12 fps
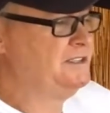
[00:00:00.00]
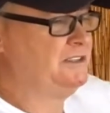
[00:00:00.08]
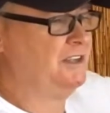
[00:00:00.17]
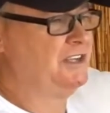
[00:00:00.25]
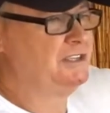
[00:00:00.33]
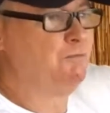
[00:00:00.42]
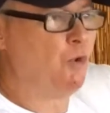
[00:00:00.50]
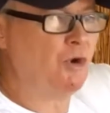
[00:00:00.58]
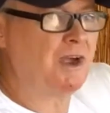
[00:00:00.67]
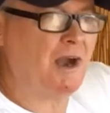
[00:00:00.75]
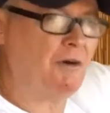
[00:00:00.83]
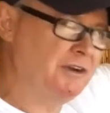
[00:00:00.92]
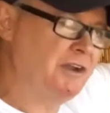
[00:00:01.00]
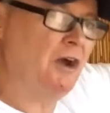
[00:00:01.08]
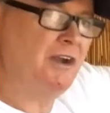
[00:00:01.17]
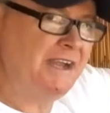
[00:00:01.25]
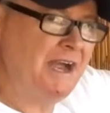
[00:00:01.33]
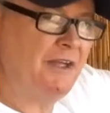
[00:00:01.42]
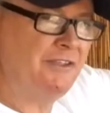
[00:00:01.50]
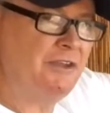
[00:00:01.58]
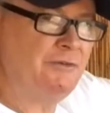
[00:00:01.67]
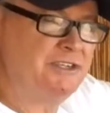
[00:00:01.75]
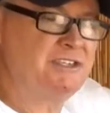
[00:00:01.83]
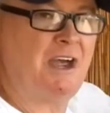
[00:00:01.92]
is that there's more current going out than
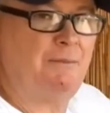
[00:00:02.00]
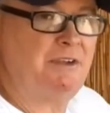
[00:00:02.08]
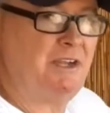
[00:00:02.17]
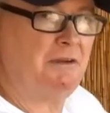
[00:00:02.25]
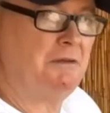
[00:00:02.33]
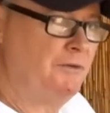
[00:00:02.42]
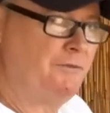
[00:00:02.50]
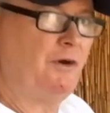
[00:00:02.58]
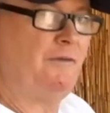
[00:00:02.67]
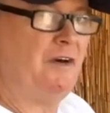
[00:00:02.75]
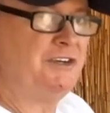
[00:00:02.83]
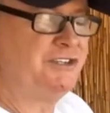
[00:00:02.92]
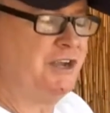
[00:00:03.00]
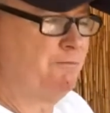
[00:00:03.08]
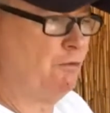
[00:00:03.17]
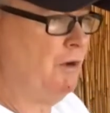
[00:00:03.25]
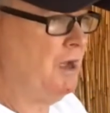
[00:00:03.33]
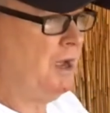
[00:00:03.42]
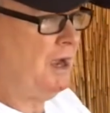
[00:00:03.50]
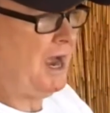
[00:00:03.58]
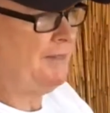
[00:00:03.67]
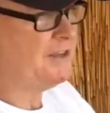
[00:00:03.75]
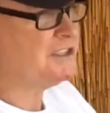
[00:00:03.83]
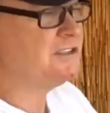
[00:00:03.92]
there is coming in. Very, very simple.
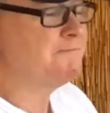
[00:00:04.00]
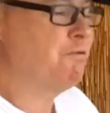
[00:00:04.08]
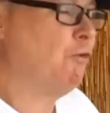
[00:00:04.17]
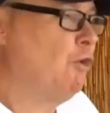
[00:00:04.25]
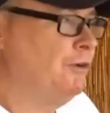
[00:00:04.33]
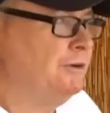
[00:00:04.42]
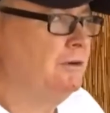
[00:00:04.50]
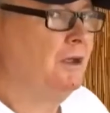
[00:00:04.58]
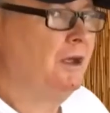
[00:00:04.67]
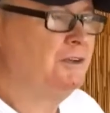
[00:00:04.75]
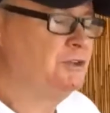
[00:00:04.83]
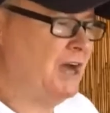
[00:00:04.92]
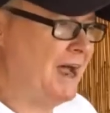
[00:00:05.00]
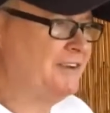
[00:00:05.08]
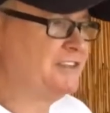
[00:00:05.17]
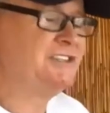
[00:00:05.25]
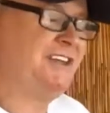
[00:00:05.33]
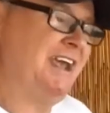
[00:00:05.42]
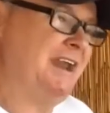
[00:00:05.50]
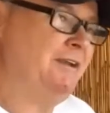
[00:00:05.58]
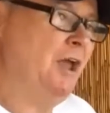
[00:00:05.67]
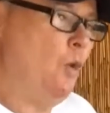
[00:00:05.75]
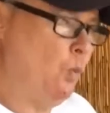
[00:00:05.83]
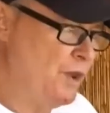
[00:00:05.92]
And this is important to understand
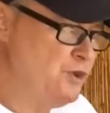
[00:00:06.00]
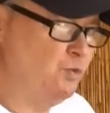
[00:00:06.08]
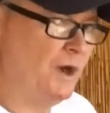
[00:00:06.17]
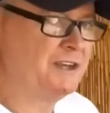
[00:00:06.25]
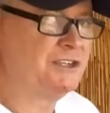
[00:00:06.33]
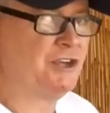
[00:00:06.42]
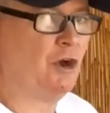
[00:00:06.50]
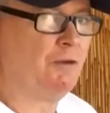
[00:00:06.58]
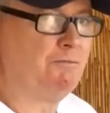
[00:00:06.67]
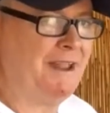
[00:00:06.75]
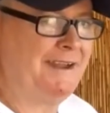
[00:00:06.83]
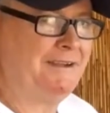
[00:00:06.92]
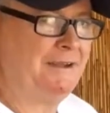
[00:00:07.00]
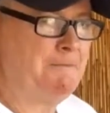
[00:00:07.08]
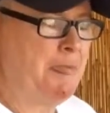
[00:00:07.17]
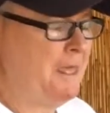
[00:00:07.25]
when you run a solar blanket.